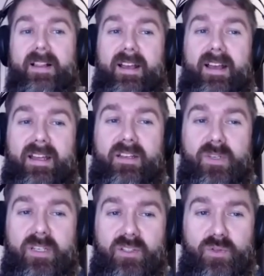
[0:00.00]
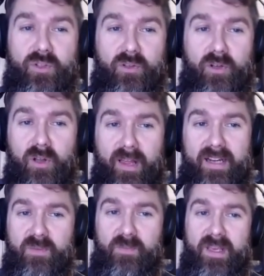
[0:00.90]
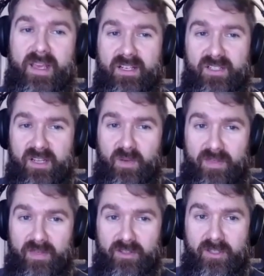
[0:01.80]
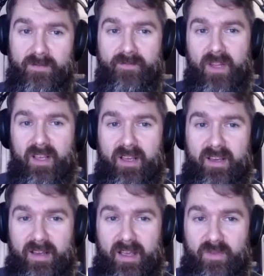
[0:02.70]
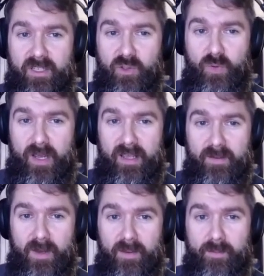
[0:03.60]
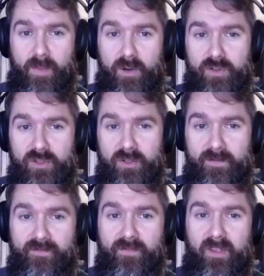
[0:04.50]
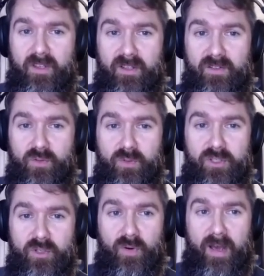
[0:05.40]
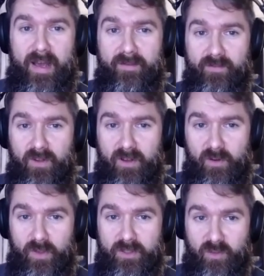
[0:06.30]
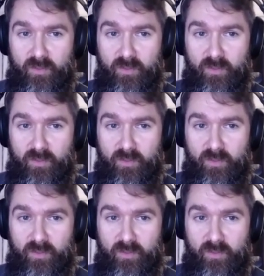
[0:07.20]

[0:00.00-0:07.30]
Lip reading: And we can use the call HTTP async method, and we can do a post to this URI with some